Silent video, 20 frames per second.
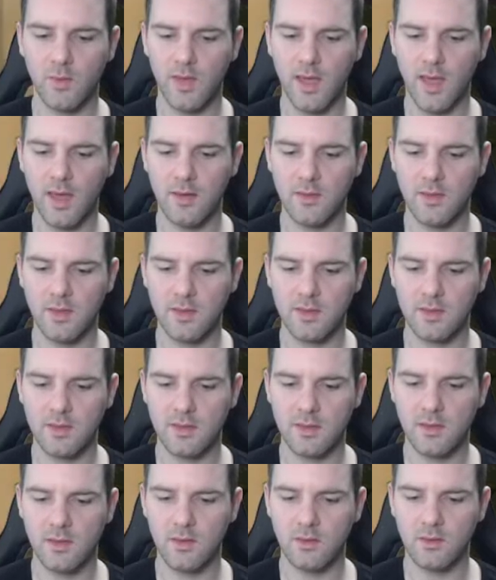have any
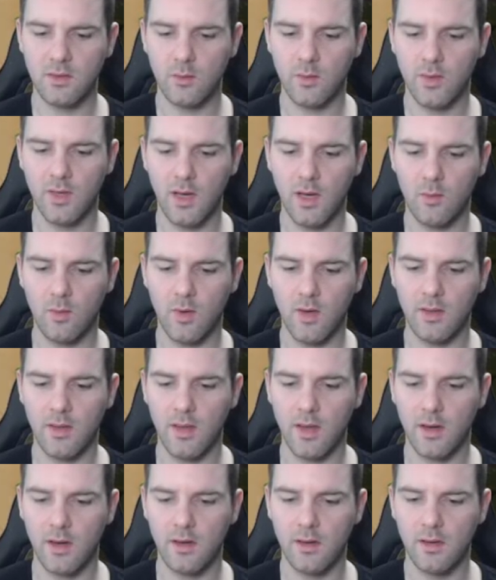skills. Oh, we got one
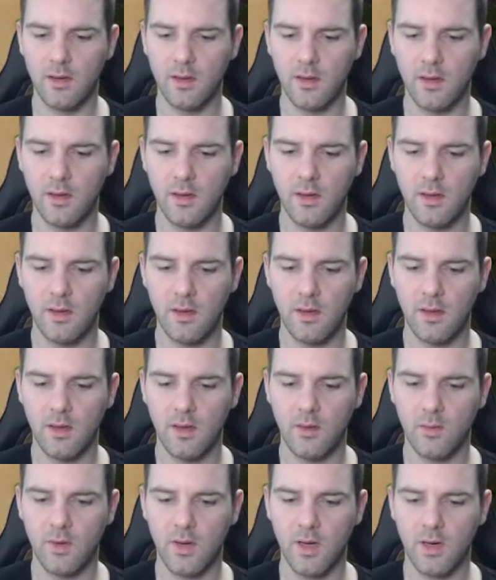there.
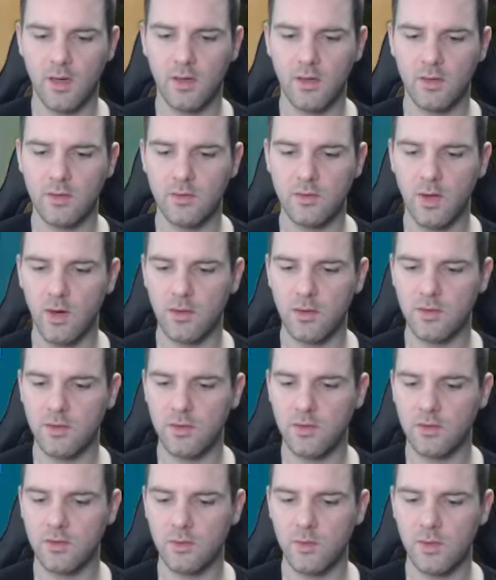We're not going to use
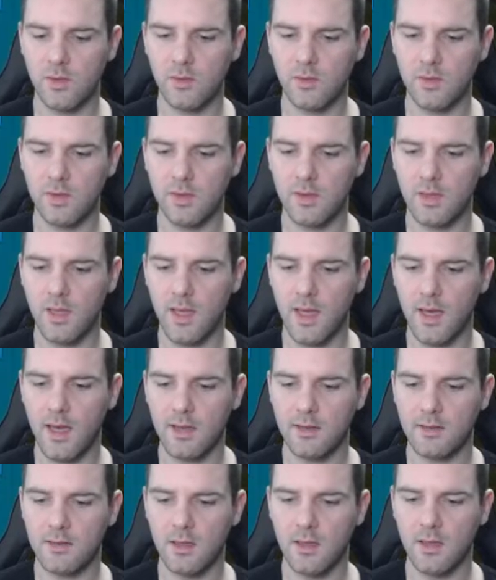archers, so we don't need
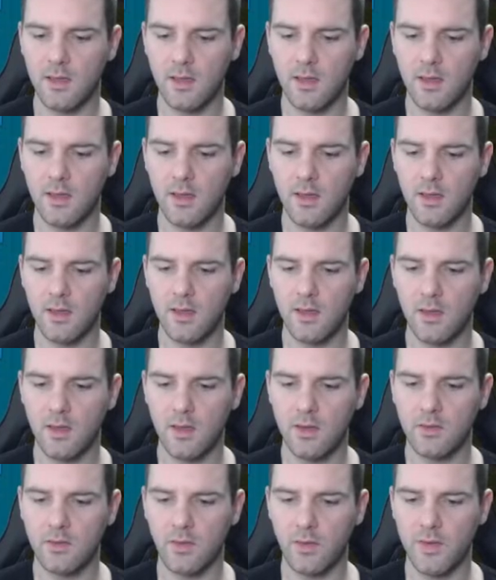that.
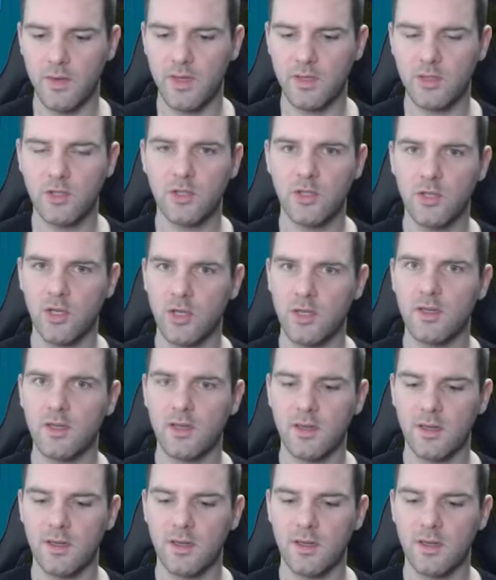So this should